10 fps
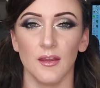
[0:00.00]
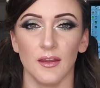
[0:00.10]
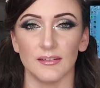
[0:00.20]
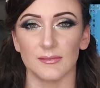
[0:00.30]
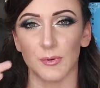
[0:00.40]

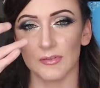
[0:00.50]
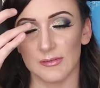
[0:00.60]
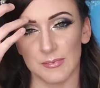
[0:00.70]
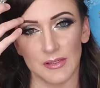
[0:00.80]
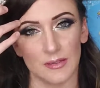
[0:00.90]
It's supposed to
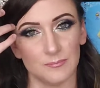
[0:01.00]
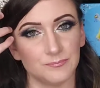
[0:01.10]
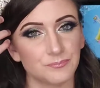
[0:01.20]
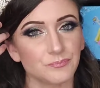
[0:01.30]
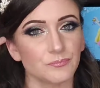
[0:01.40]
be
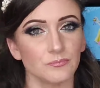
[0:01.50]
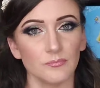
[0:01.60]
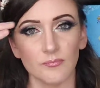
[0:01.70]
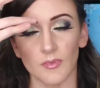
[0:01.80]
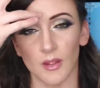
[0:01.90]

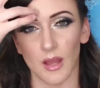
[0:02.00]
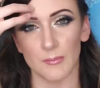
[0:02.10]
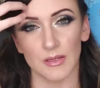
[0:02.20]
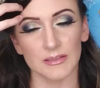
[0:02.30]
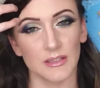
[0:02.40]

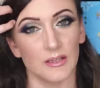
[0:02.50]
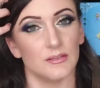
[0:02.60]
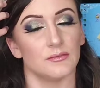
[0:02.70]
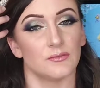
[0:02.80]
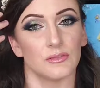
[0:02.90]
a
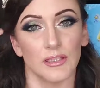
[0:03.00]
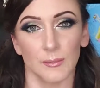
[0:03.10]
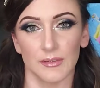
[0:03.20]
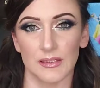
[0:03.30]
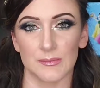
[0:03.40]

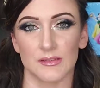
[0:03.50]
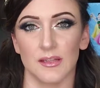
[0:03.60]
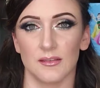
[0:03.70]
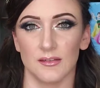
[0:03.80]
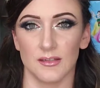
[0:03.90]
liquid
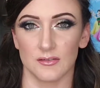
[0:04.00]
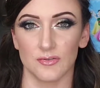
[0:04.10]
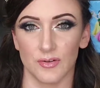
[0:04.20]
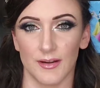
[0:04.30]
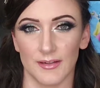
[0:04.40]
lipstick that doesn't
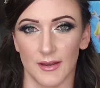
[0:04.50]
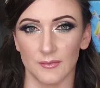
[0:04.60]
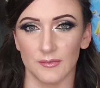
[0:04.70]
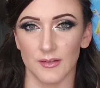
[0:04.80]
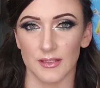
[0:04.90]
dry
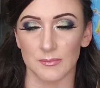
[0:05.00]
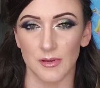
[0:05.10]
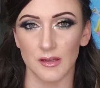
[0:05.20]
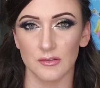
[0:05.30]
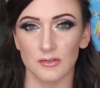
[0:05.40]
down as
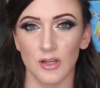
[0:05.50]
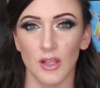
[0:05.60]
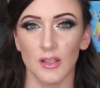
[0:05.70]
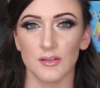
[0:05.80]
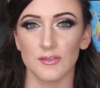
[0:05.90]
much
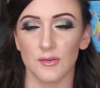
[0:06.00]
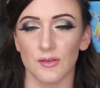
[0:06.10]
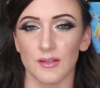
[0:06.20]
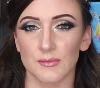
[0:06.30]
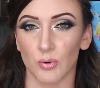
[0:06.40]
so
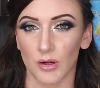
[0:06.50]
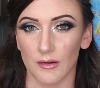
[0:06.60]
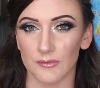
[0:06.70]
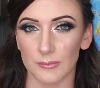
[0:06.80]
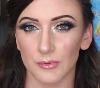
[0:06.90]
that it's more
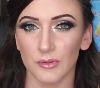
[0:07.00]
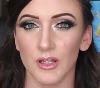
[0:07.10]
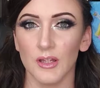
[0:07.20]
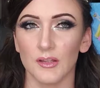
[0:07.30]
comfortable.